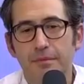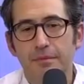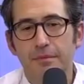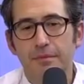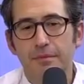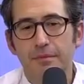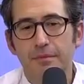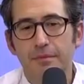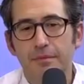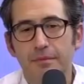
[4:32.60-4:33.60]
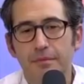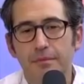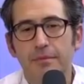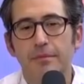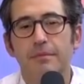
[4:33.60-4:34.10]

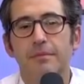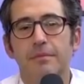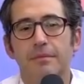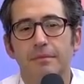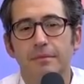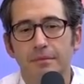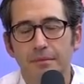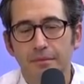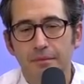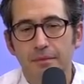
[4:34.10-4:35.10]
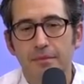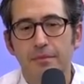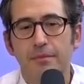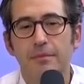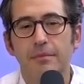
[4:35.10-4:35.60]

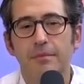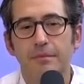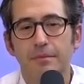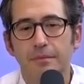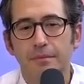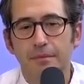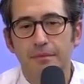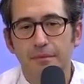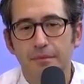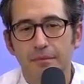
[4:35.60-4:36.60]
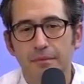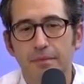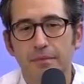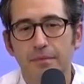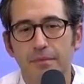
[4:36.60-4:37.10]

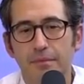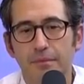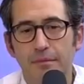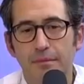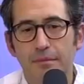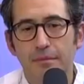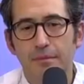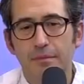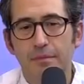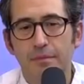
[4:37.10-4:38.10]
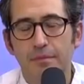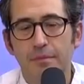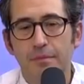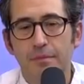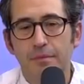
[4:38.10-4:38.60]

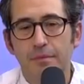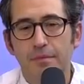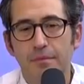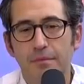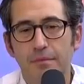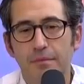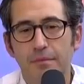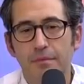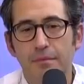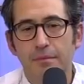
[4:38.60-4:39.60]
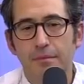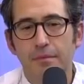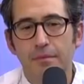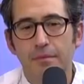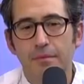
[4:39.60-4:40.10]

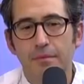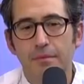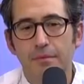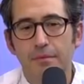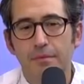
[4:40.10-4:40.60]
[no speech]